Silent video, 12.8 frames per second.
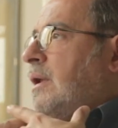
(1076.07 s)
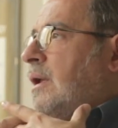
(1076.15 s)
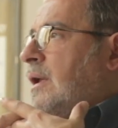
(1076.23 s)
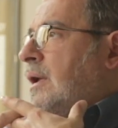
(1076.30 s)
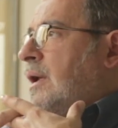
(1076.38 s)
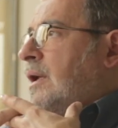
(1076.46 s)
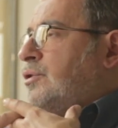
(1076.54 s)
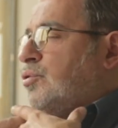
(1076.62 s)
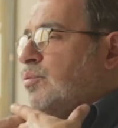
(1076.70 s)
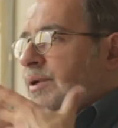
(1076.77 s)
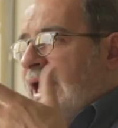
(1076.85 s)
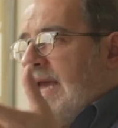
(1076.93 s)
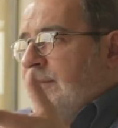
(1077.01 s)
to
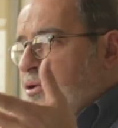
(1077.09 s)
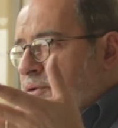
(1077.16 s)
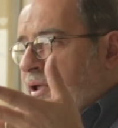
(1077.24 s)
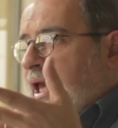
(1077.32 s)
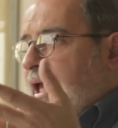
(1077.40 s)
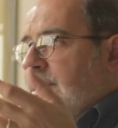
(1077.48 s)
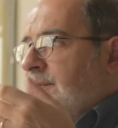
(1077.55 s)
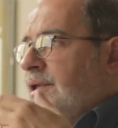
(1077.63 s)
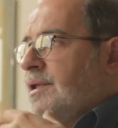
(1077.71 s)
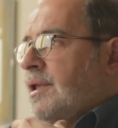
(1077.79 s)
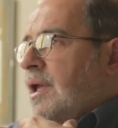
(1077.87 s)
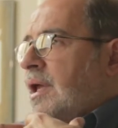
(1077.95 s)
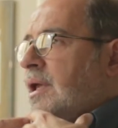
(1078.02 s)
be
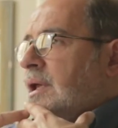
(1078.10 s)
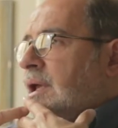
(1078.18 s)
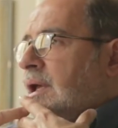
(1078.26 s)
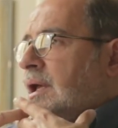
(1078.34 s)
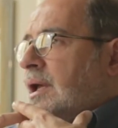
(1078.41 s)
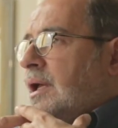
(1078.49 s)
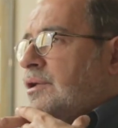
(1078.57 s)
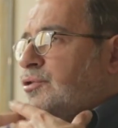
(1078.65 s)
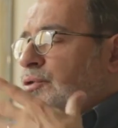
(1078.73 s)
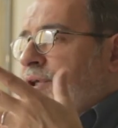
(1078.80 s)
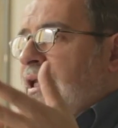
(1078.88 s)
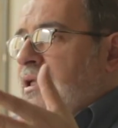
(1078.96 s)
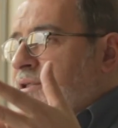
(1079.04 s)
educated, to
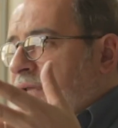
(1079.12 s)
kill